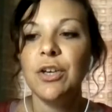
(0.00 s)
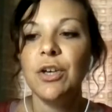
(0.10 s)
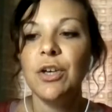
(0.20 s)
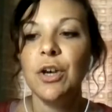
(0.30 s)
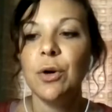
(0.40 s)

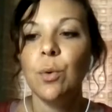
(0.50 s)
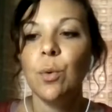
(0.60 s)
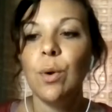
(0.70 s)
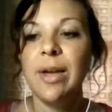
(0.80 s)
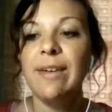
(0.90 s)
Even
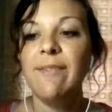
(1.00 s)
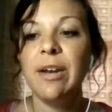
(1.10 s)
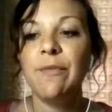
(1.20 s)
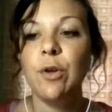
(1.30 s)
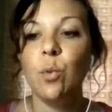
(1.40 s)

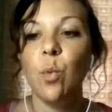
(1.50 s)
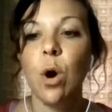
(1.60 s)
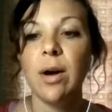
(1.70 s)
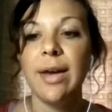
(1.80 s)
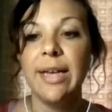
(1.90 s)
if you
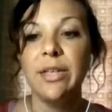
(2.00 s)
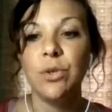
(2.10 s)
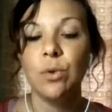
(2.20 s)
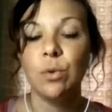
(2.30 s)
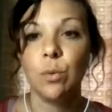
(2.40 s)
walk
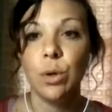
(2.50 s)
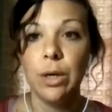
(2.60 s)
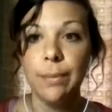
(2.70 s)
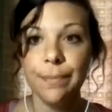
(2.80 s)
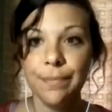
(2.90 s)
into a
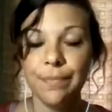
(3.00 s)
room,